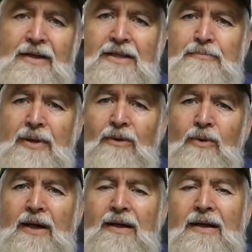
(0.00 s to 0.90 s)
this
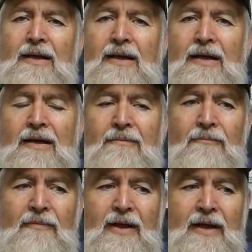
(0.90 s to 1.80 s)
big one,
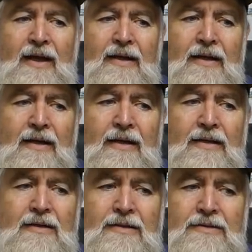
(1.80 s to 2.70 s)
it had
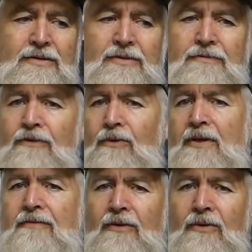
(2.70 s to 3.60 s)

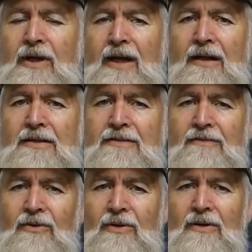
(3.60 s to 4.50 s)
244 gallons
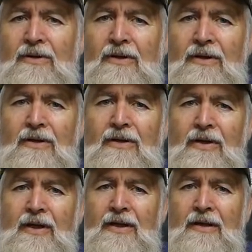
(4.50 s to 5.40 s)
of oil
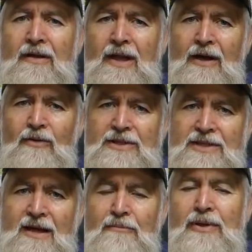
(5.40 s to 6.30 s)
in the lower
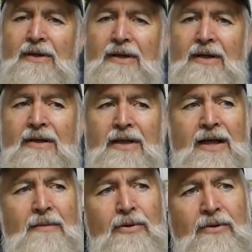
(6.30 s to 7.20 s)
sump.
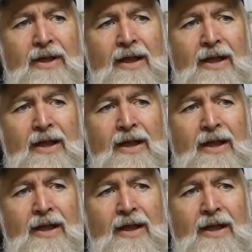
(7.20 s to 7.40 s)
Then up on